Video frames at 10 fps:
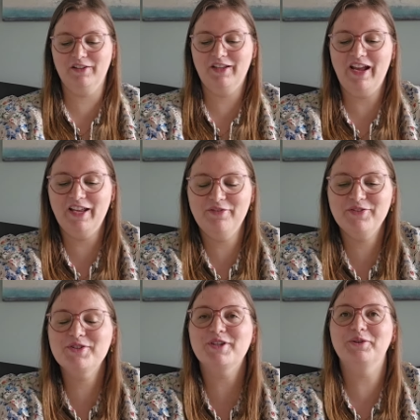I have
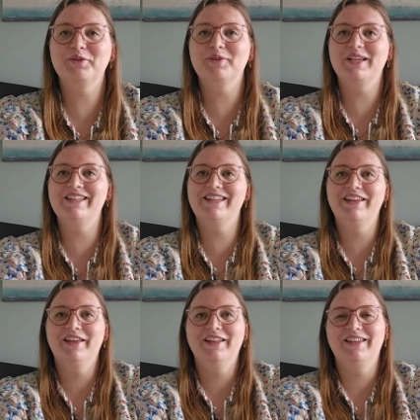to show you in
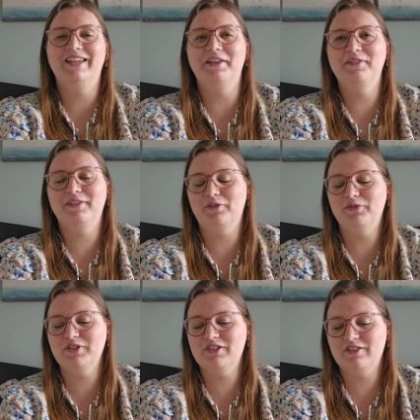the end of
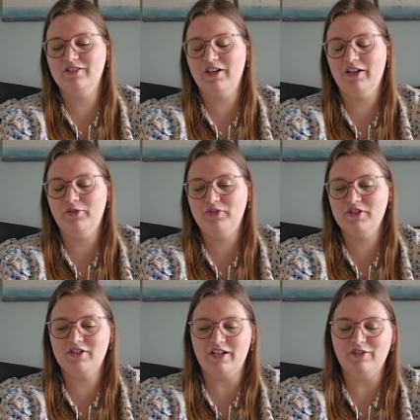the
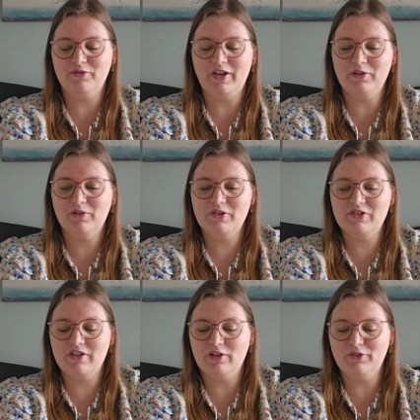start of
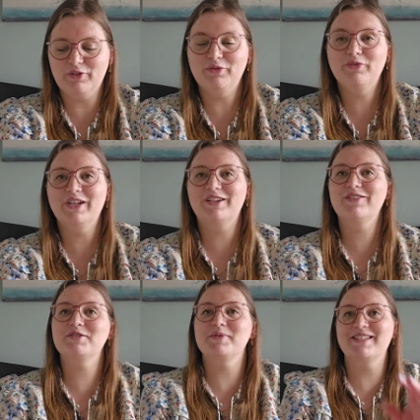August a lot of
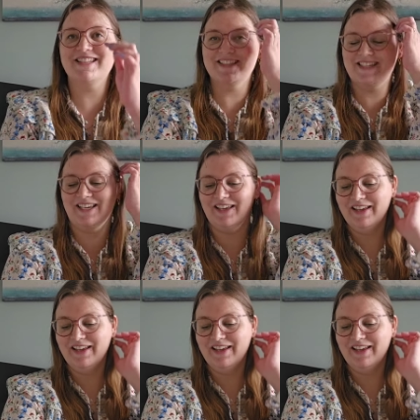Christmas stitching.